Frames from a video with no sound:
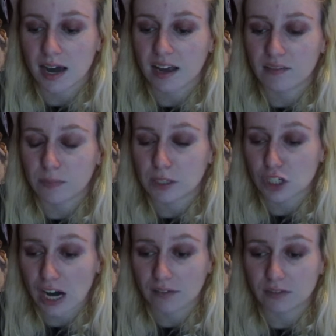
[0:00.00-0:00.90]
I've been
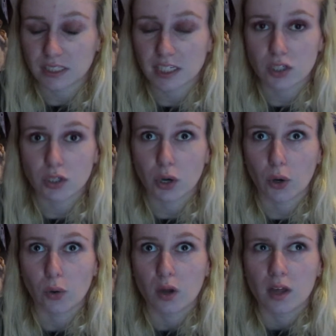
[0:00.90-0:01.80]
traveling,
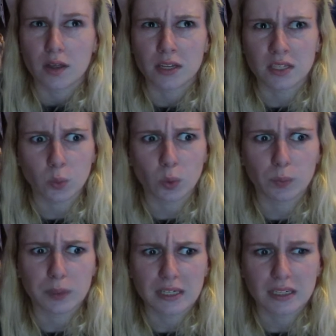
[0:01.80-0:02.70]
so this
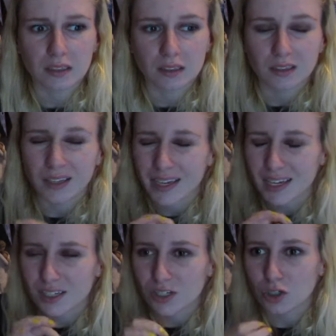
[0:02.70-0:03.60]
would be
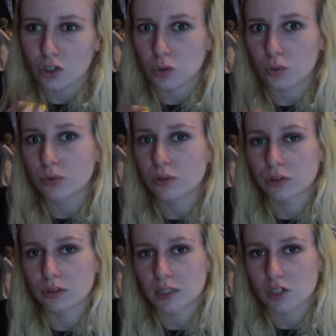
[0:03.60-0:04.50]
late June,
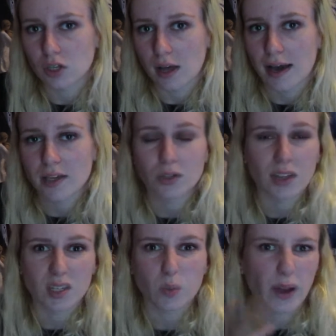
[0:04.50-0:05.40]
early July, so
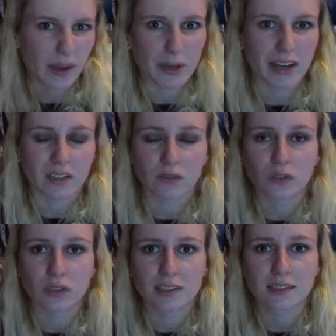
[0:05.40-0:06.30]
that's why I'm kind of
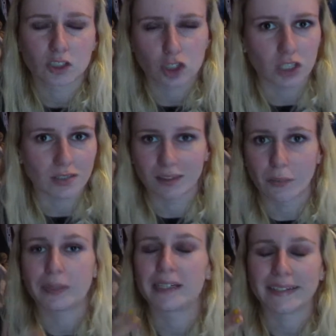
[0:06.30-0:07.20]
just
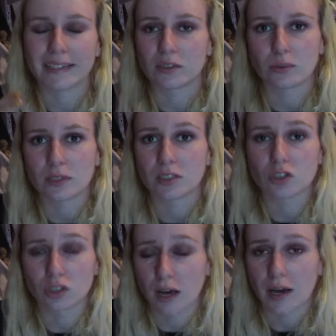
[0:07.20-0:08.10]
lumping it into a
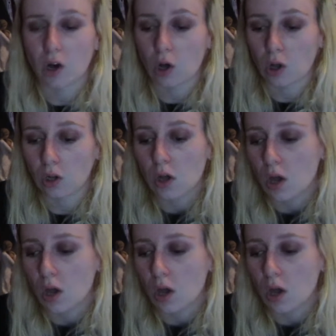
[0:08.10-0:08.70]
July haul.